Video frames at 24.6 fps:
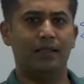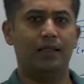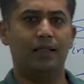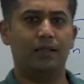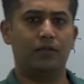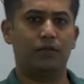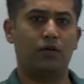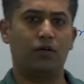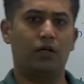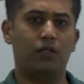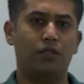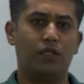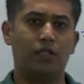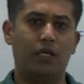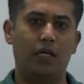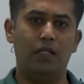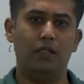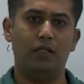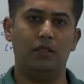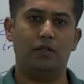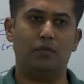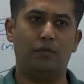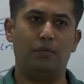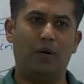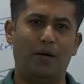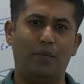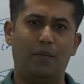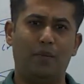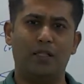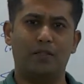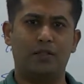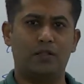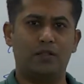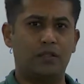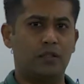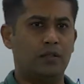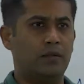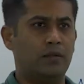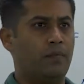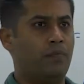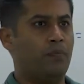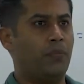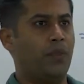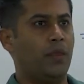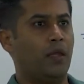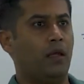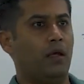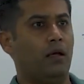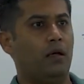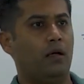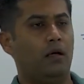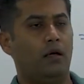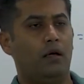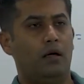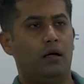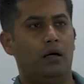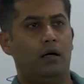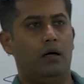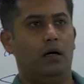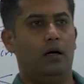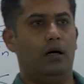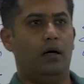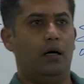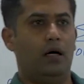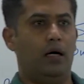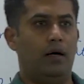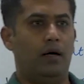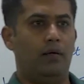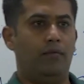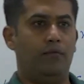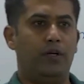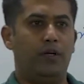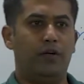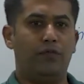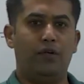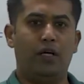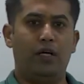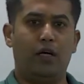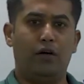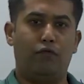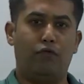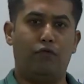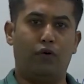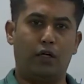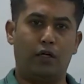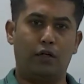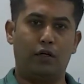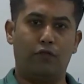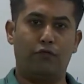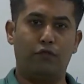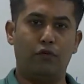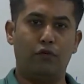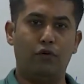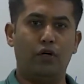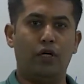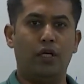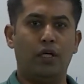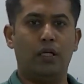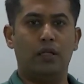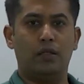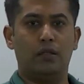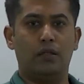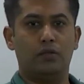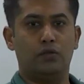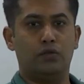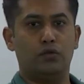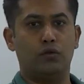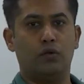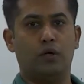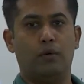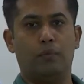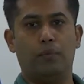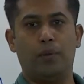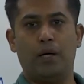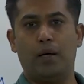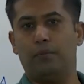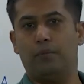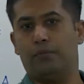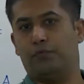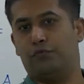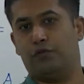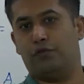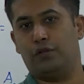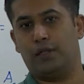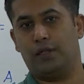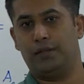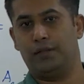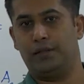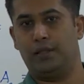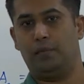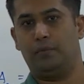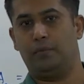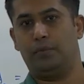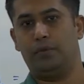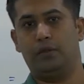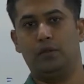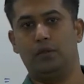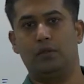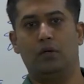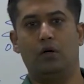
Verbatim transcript: does not change by much. Uh, when we have water flowing through a pump, for example,